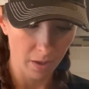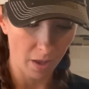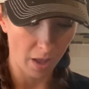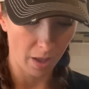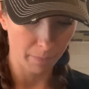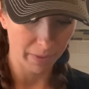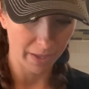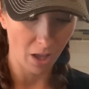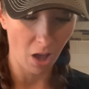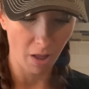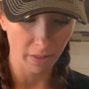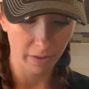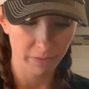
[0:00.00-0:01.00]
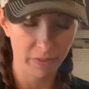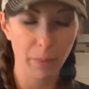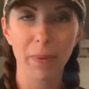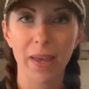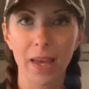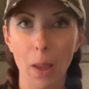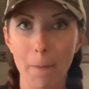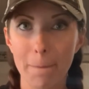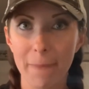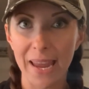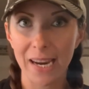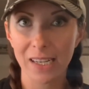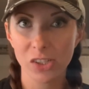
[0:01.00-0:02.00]
like all of the big
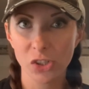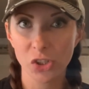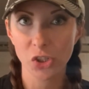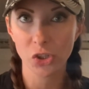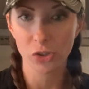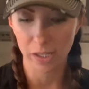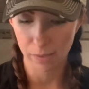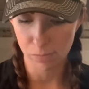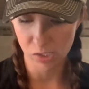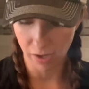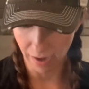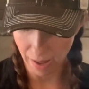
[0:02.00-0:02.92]
mainstream, sorry,